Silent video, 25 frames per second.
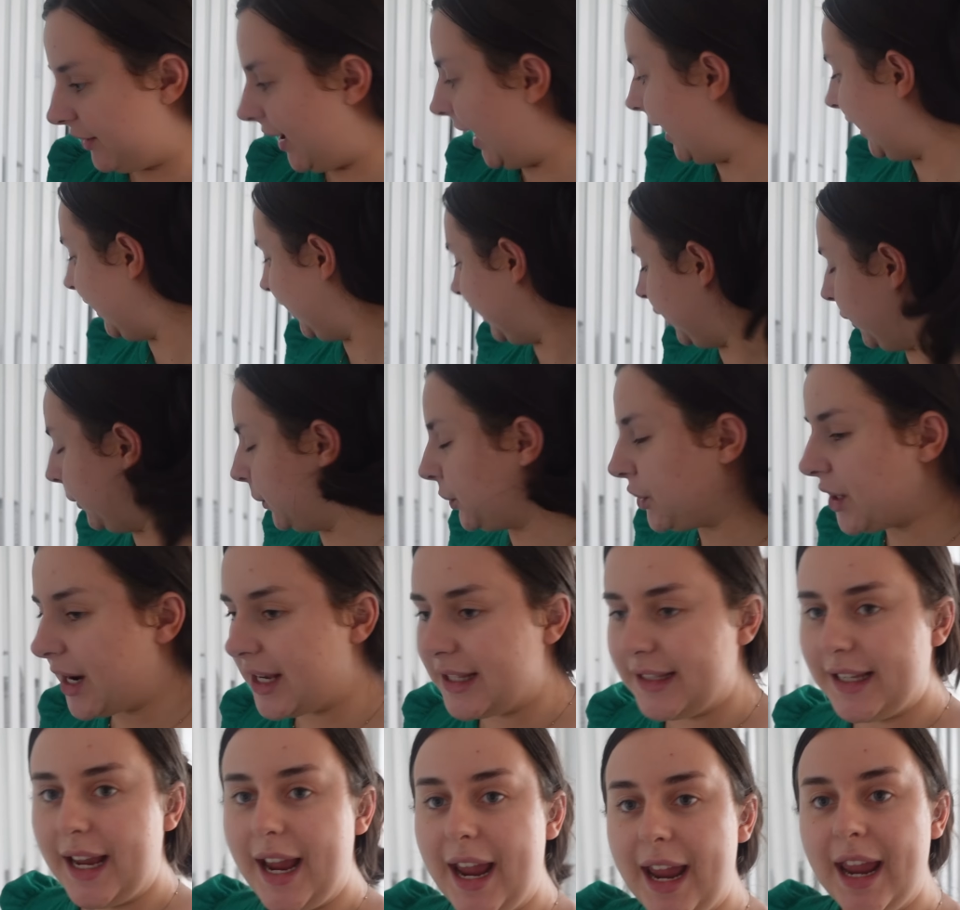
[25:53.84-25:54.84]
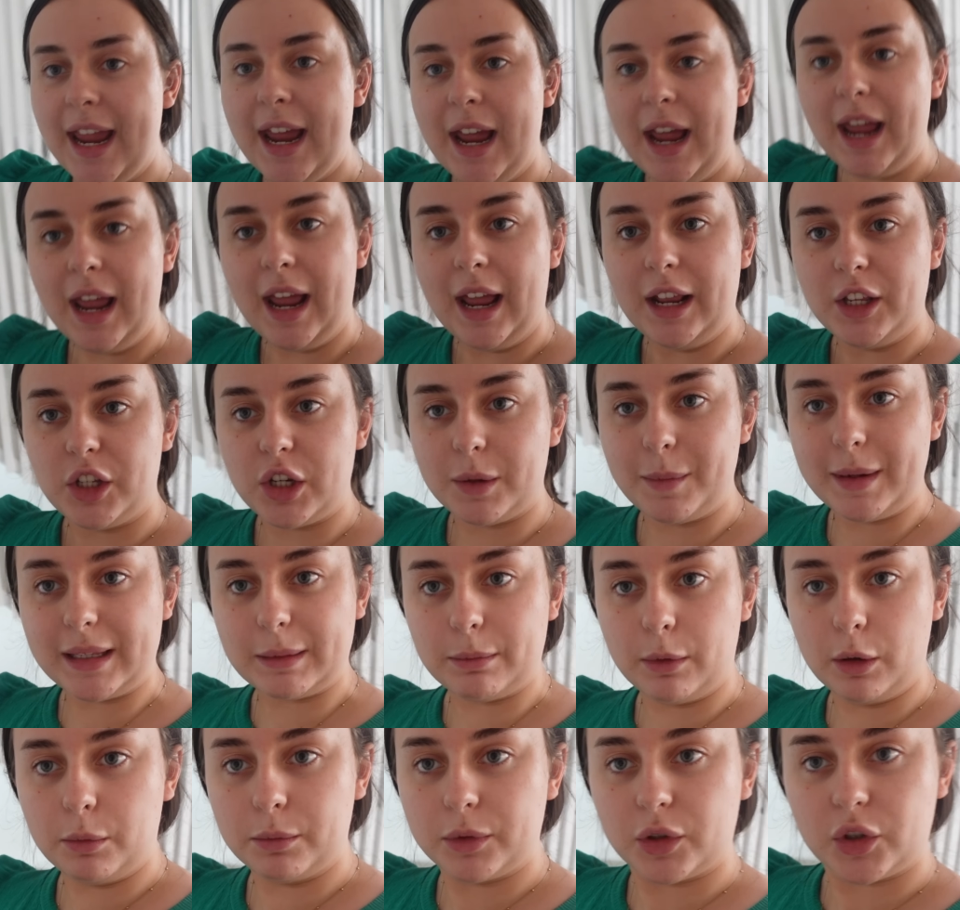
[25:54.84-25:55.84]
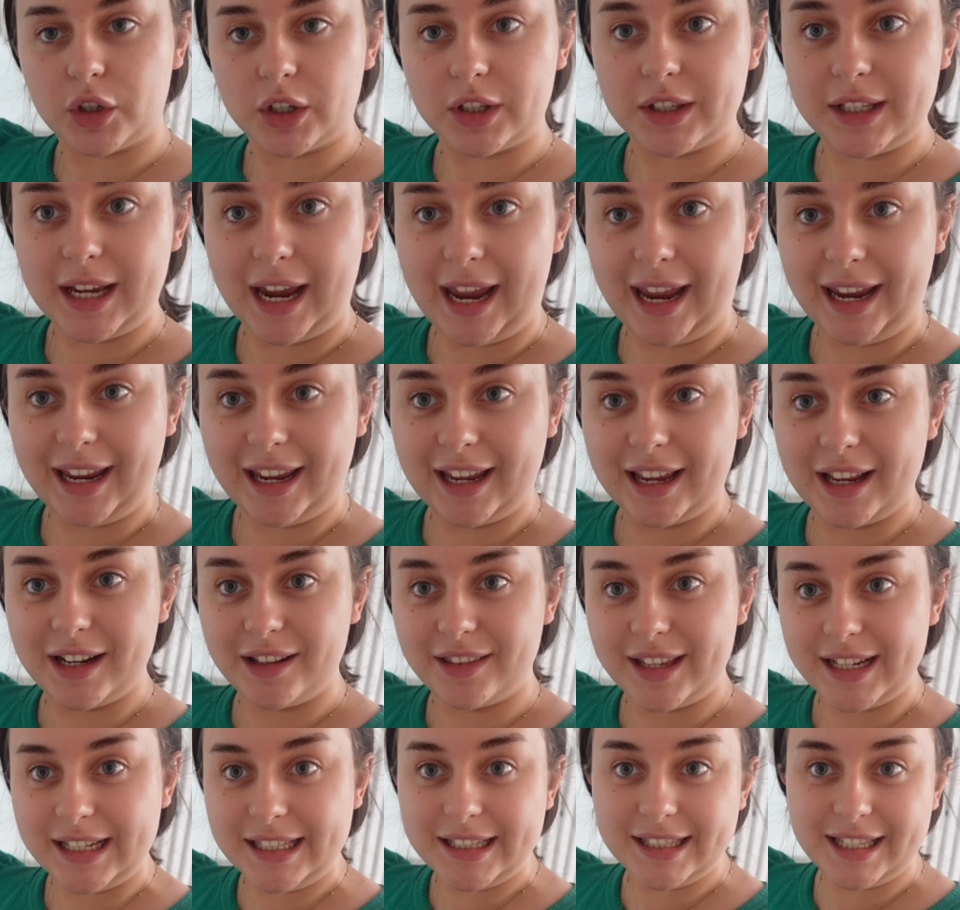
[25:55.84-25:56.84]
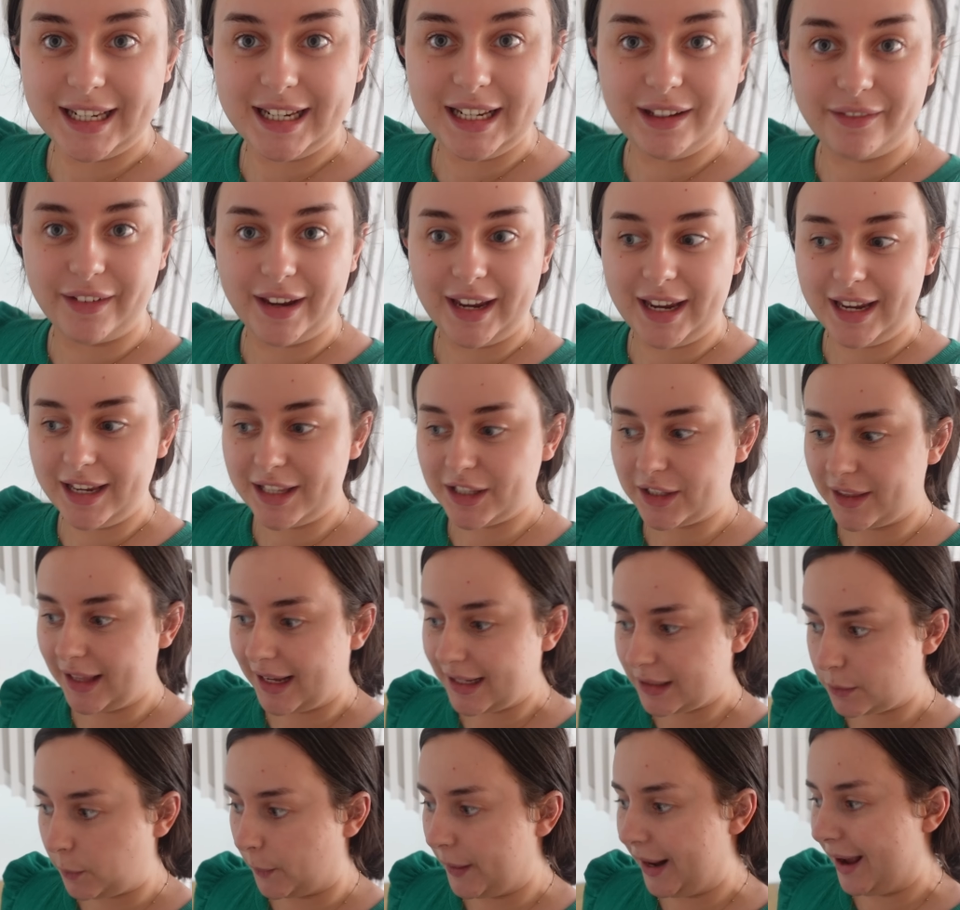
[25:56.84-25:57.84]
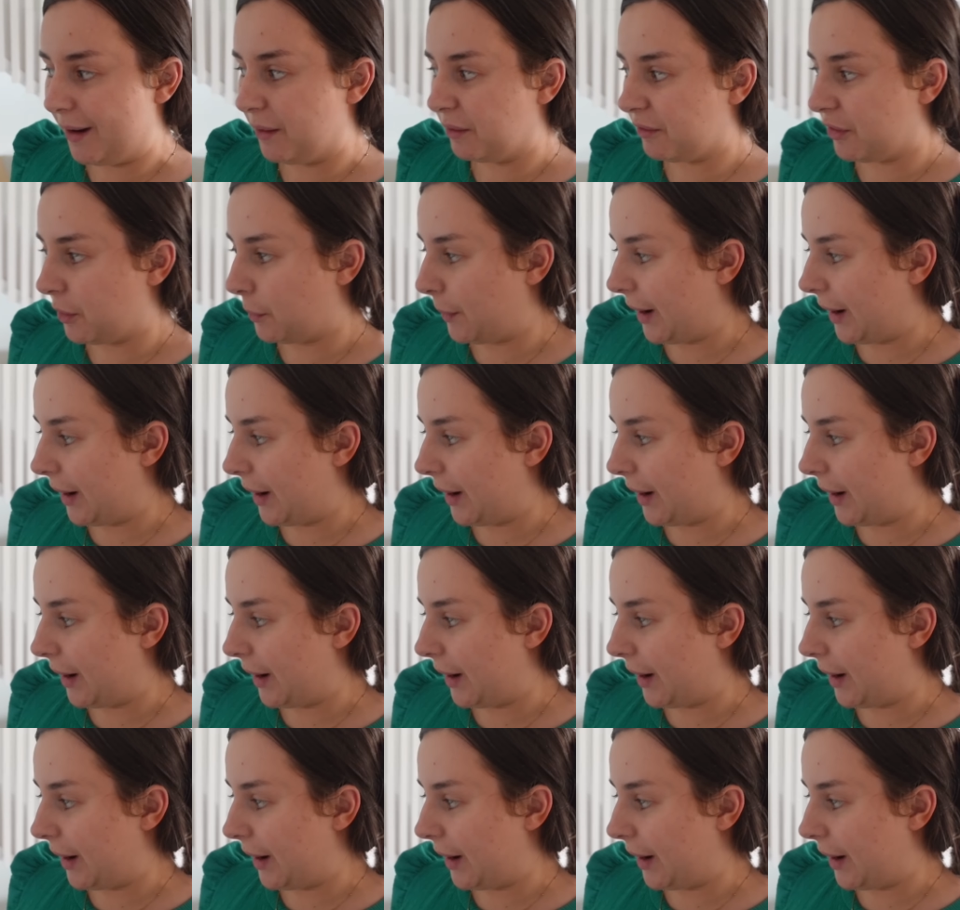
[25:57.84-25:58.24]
thank you, Jessie. Jimmy's mum's just taken this TV, so that's one out of the